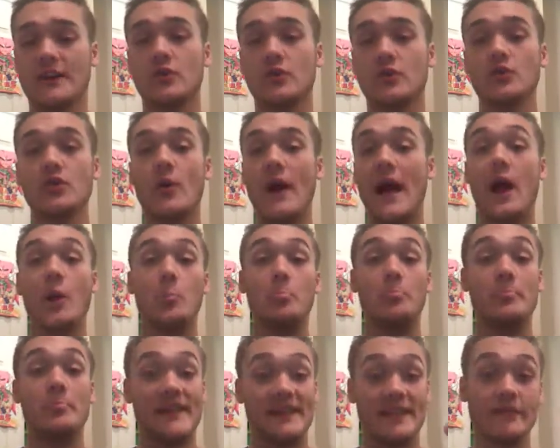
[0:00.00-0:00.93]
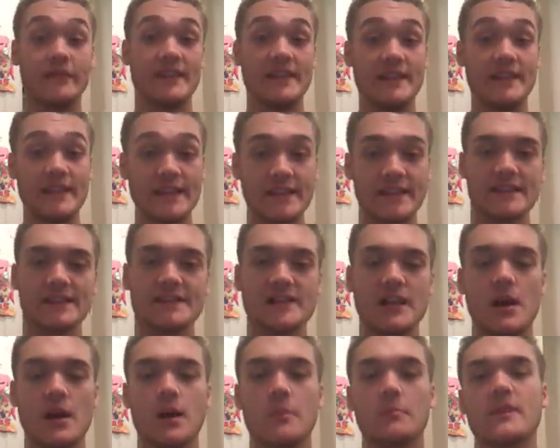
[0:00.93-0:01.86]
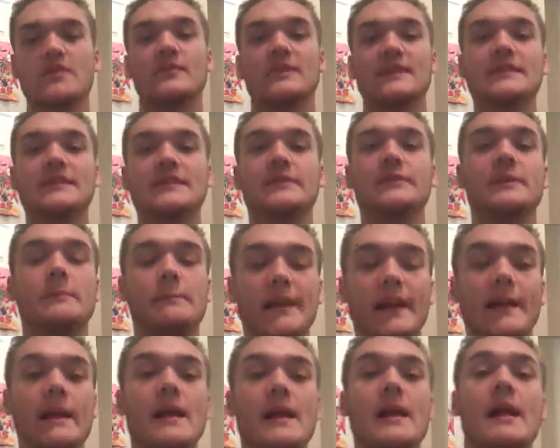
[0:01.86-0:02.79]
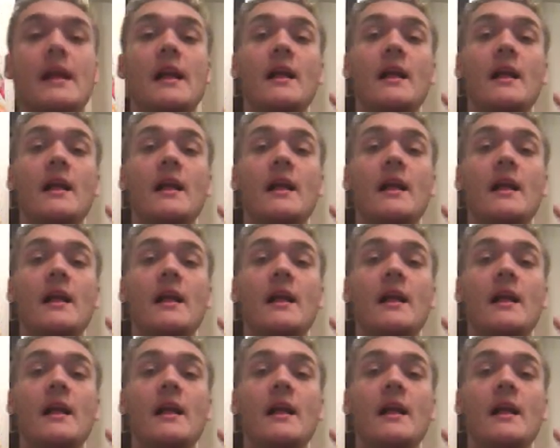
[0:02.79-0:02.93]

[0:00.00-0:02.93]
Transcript: I don't know how big everything is, but it's relatively big.